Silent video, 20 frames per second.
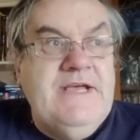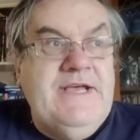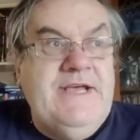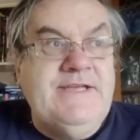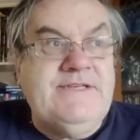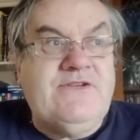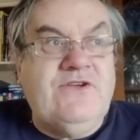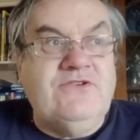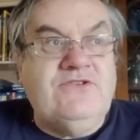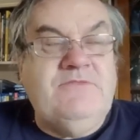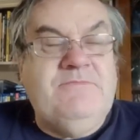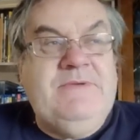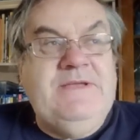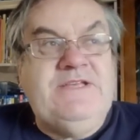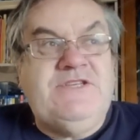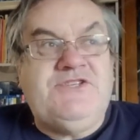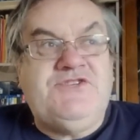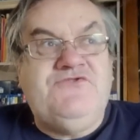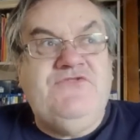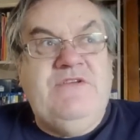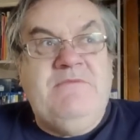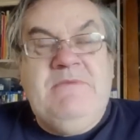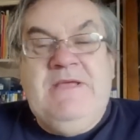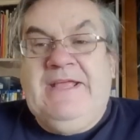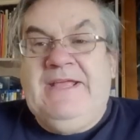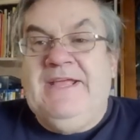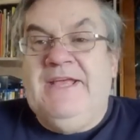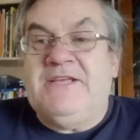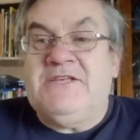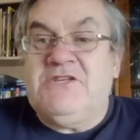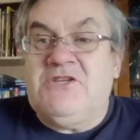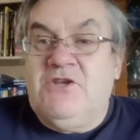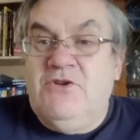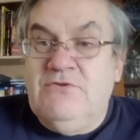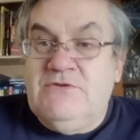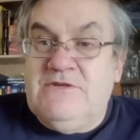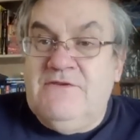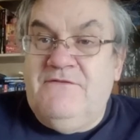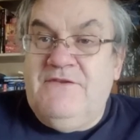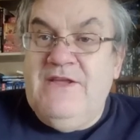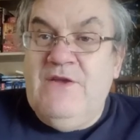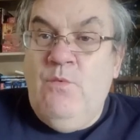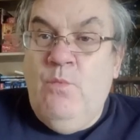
is going to be streaming exclusively